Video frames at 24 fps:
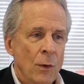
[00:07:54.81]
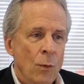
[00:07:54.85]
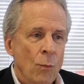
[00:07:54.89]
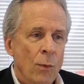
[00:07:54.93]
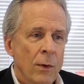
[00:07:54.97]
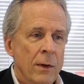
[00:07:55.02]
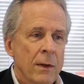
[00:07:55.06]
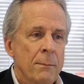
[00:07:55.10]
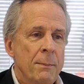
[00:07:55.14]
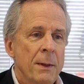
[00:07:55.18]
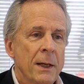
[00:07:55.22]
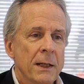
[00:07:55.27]

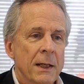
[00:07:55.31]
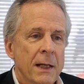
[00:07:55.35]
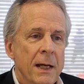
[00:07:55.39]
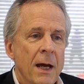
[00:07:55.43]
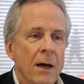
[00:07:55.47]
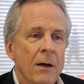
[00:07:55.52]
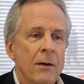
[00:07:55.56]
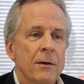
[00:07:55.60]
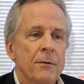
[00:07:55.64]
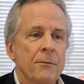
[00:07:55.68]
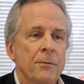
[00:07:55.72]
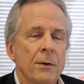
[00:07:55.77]
one of the big
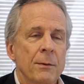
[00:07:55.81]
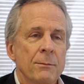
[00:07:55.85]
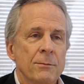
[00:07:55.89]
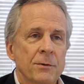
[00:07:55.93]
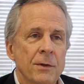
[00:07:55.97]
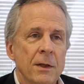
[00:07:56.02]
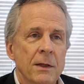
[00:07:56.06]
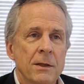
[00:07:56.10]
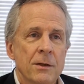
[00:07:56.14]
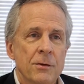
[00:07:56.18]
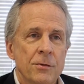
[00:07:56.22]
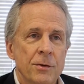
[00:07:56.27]
accounting firms
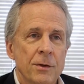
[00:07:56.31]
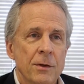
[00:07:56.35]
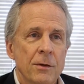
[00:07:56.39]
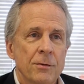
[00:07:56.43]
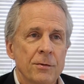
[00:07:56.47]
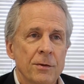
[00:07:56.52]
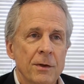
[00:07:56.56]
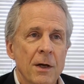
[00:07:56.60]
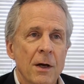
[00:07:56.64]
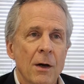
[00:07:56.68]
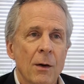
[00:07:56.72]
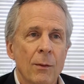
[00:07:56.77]
did this
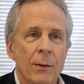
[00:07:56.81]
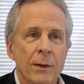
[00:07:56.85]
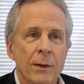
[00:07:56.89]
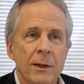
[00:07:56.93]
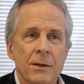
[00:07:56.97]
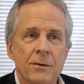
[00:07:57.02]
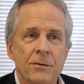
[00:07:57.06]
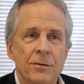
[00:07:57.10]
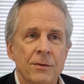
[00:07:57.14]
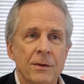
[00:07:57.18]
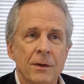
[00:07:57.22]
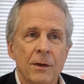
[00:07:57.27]
years ago, and
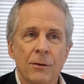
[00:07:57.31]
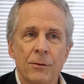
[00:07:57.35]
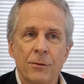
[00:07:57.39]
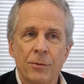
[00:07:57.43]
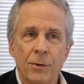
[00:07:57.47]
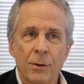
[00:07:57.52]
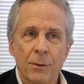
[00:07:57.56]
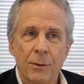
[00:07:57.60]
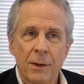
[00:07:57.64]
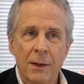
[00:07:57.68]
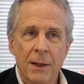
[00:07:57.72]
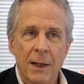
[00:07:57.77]
it's still
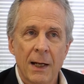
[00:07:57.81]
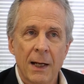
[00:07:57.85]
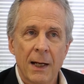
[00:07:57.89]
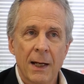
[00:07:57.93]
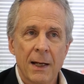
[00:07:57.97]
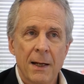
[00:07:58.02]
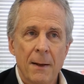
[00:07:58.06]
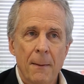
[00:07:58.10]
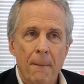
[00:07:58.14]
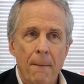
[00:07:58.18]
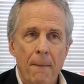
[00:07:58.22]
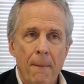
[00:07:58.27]
true today.
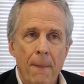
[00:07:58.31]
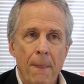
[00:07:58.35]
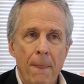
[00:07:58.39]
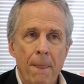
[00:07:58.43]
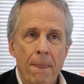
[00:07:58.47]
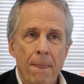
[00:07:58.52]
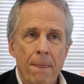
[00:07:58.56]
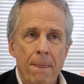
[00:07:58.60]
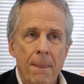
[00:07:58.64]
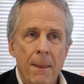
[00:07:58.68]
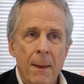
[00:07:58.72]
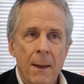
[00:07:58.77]

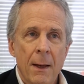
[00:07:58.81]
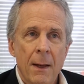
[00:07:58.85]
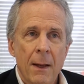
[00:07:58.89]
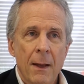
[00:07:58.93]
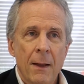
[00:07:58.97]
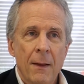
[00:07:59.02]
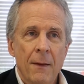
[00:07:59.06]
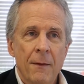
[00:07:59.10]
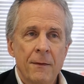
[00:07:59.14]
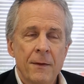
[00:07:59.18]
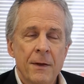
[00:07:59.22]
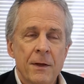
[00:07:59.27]

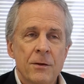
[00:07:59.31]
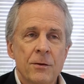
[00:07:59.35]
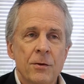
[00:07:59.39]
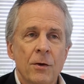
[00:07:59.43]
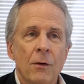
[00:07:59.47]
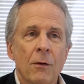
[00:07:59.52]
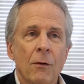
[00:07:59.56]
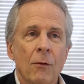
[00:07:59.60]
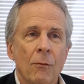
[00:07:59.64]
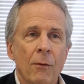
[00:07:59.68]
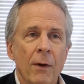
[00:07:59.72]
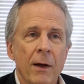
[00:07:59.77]
The
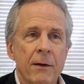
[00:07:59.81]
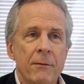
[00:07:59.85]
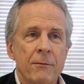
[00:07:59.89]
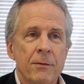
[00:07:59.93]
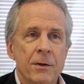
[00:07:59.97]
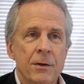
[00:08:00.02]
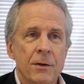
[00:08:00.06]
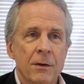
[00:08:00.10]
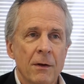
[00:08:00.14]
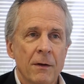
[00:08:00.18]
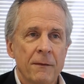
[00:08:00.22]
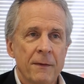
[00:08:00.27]
internal rate of
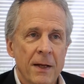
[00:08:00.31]
return,